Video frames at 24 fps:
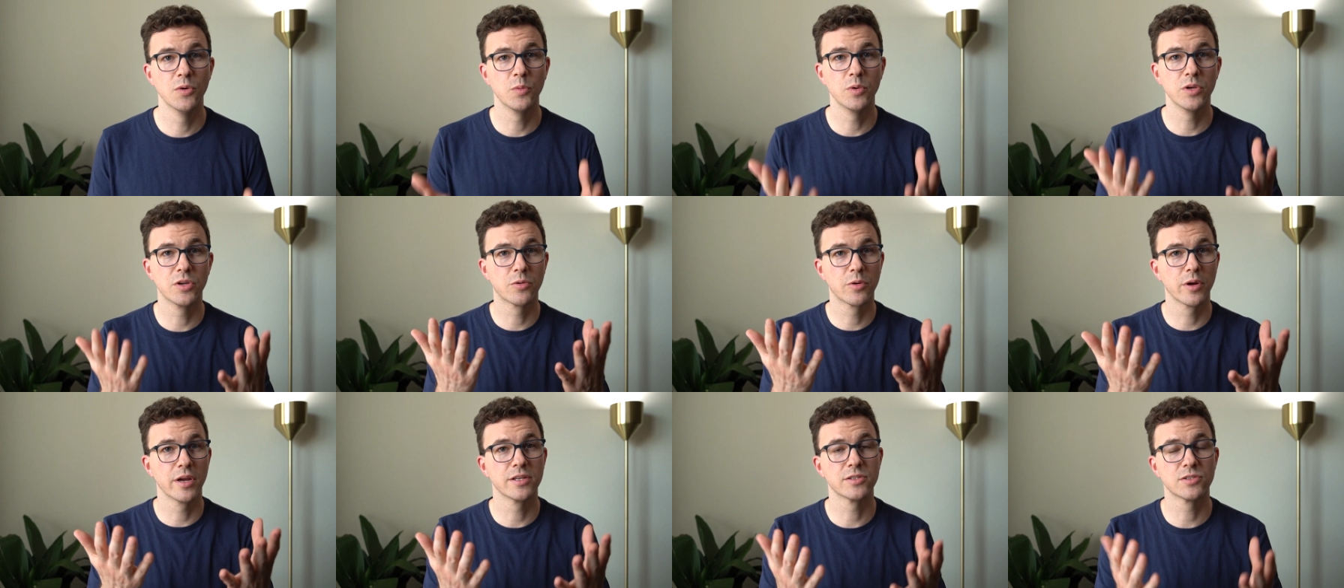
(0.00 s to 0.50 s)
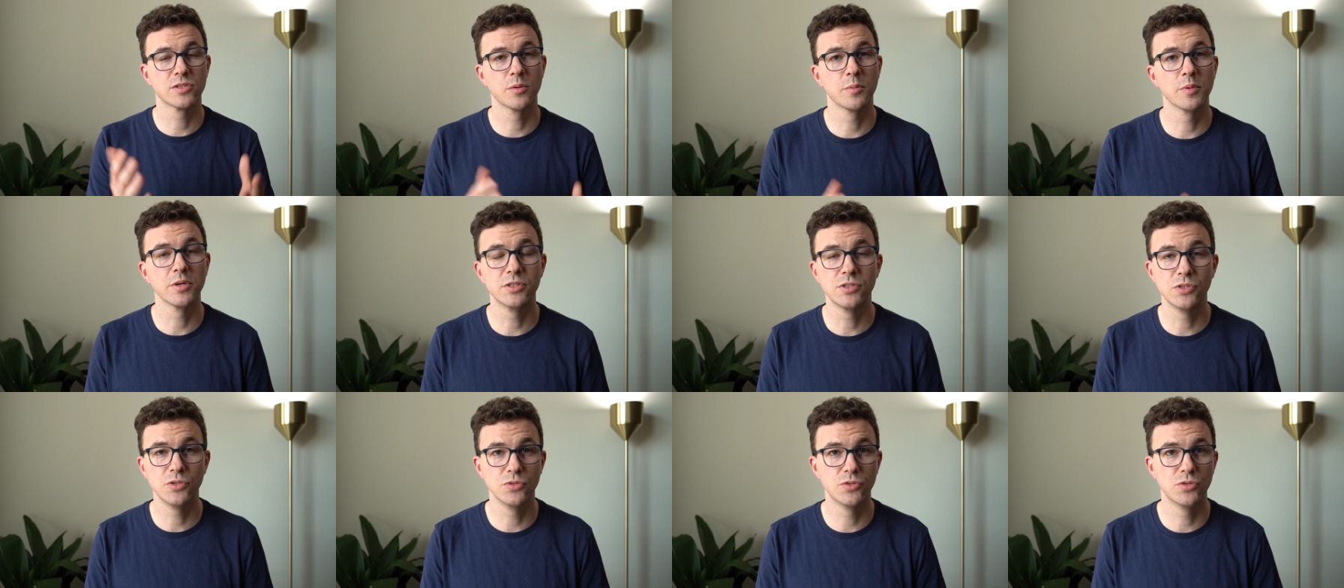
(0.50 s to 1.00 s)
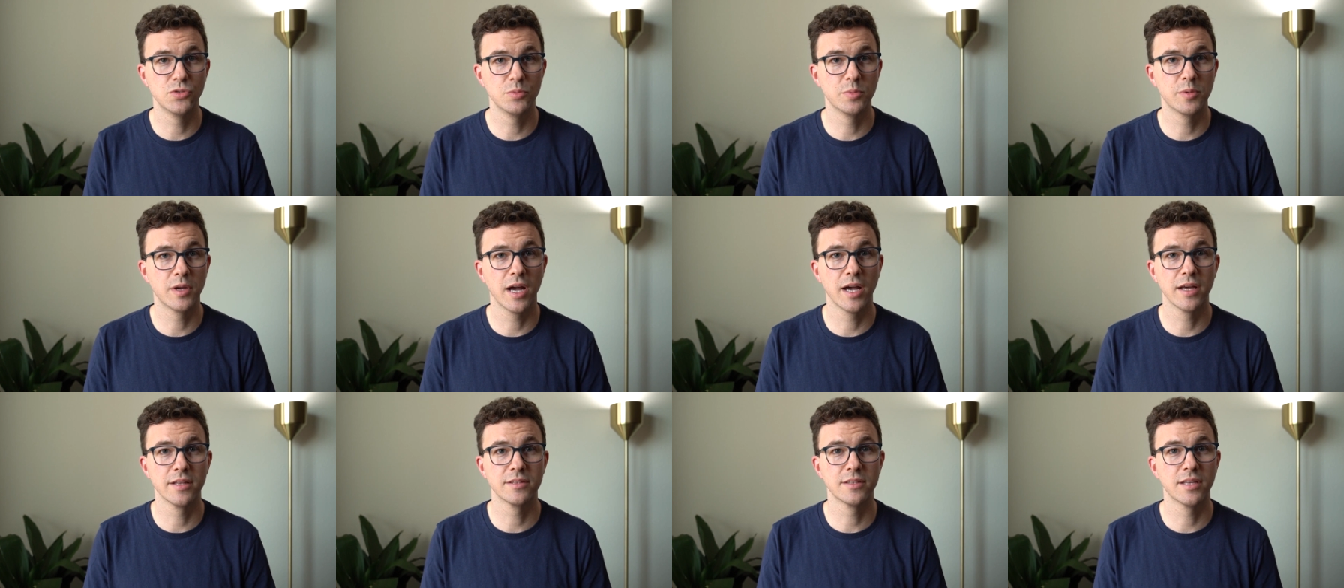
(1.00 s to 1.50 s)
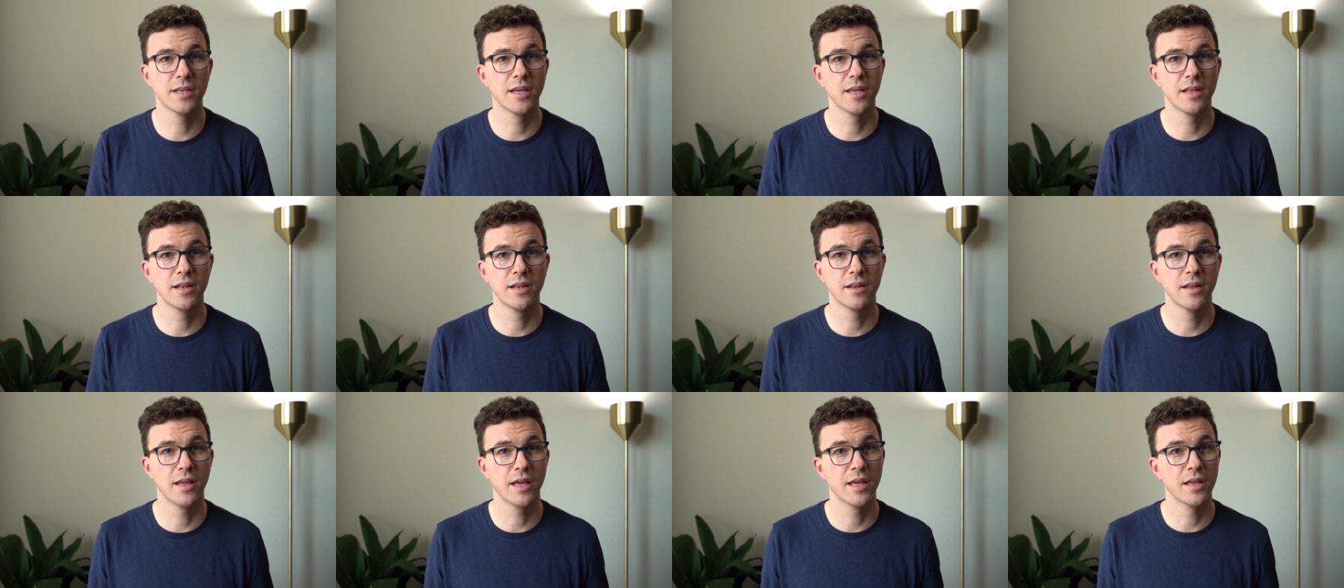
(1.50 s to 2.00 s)
we create so much YouTube
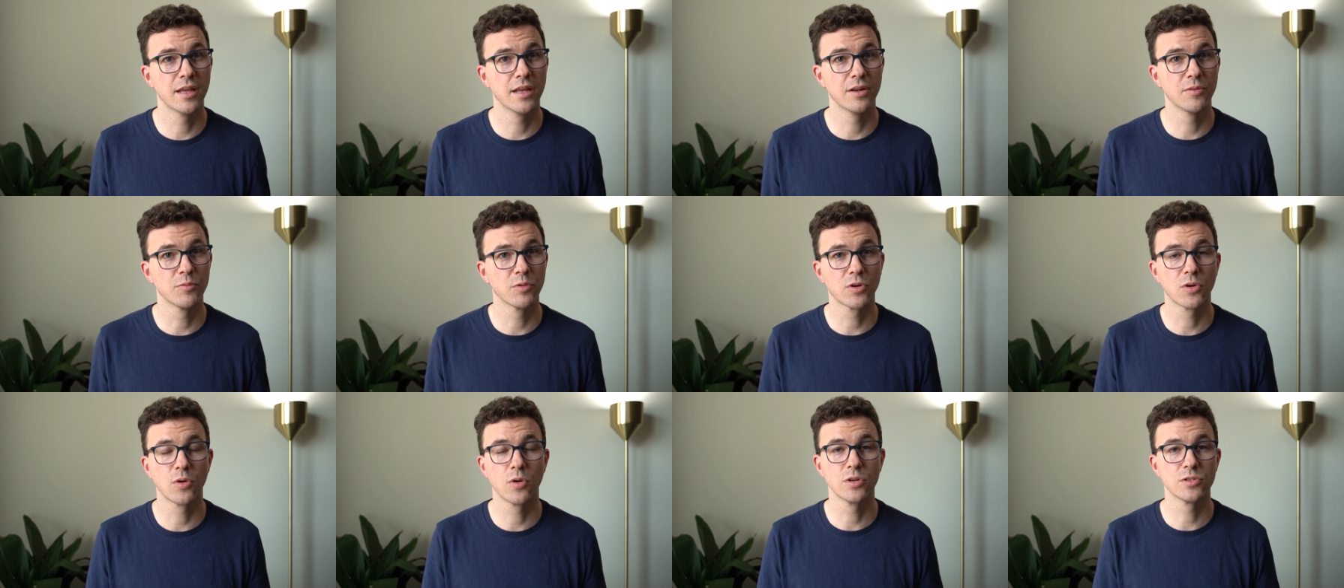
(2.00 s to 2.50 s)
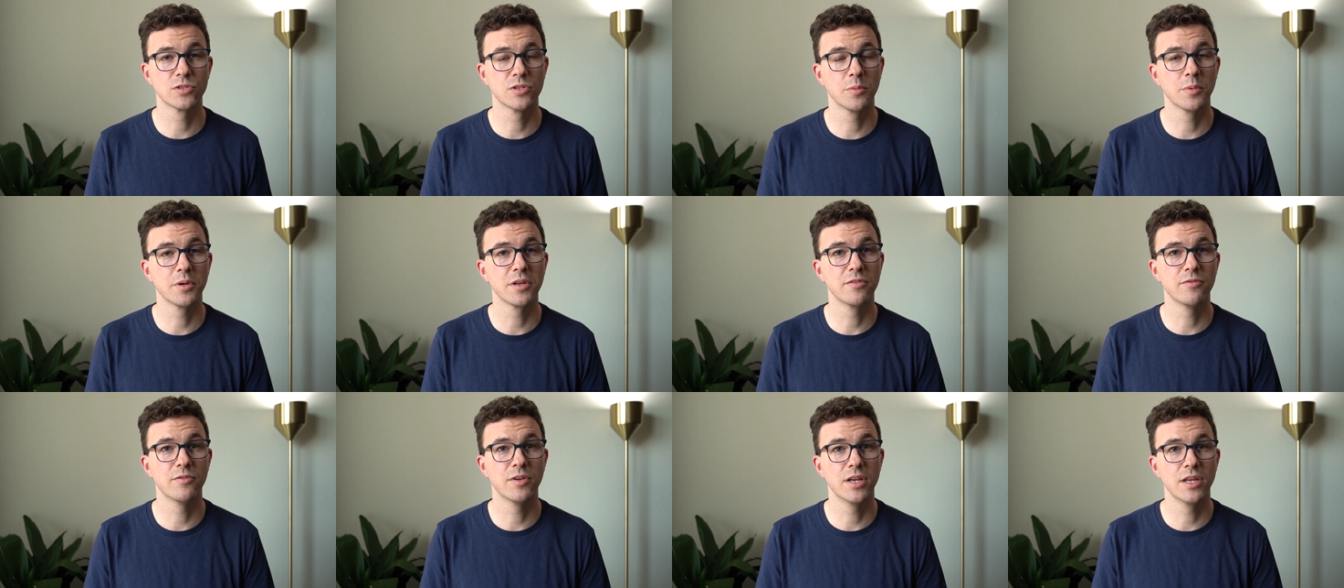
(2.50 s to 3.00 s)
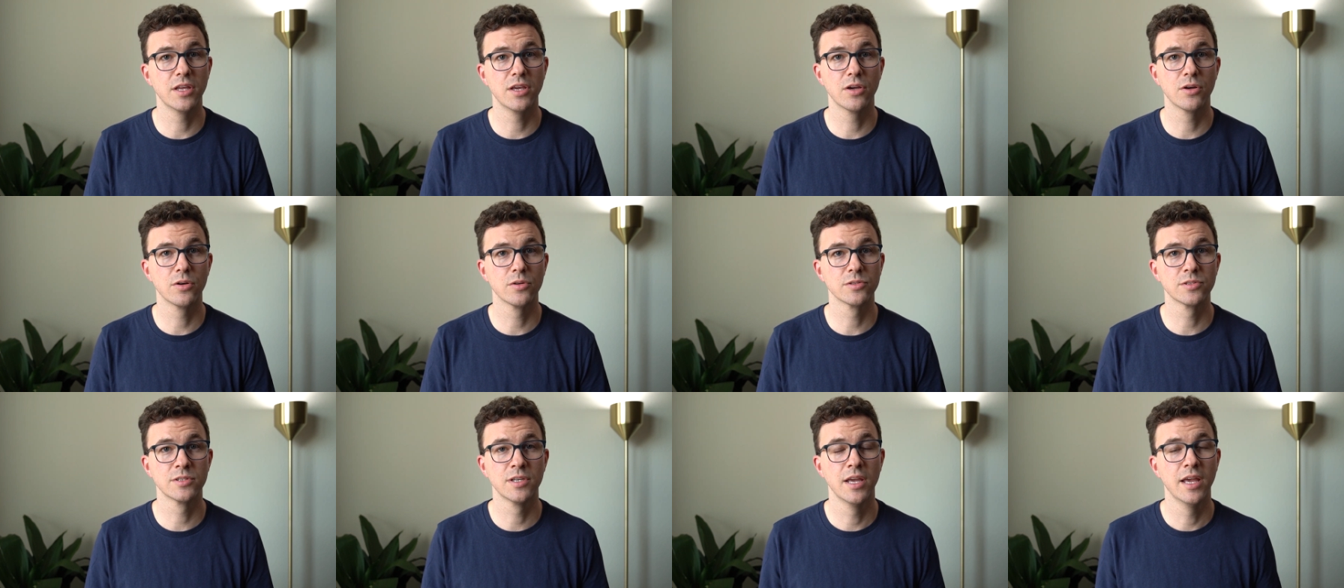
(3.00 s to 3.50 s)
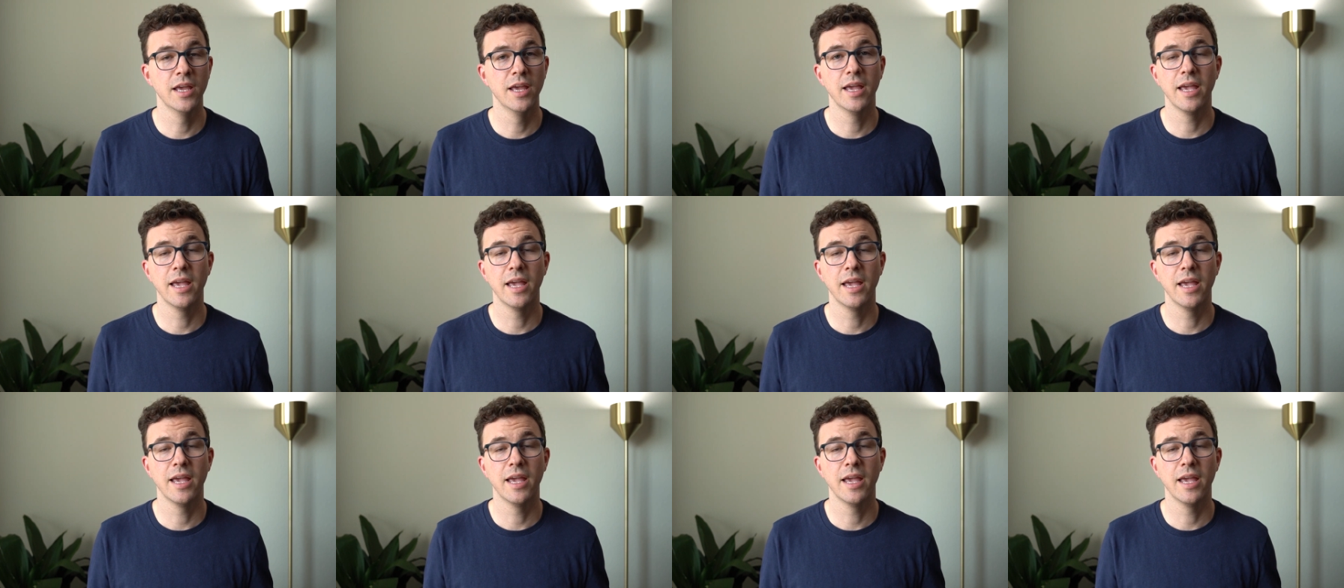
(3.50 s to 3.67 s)
content and record so many videos,